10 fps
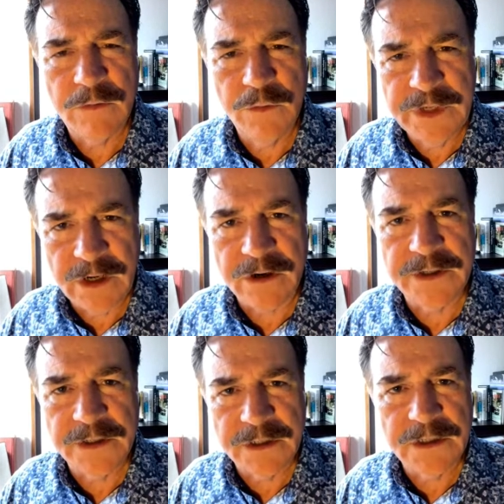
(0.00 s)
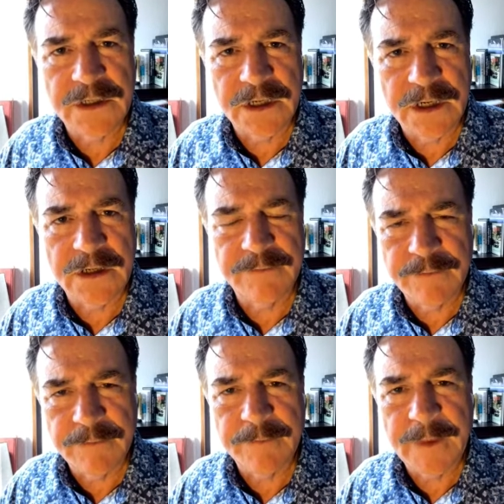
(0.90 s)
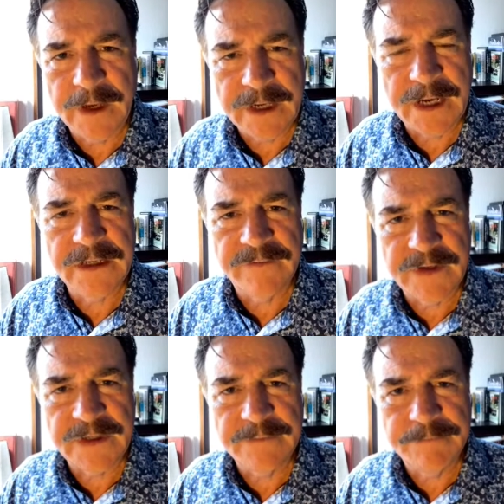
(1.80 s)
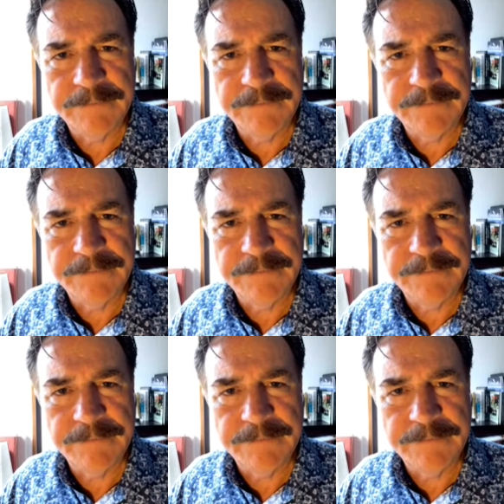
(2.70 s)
we are in a kind of a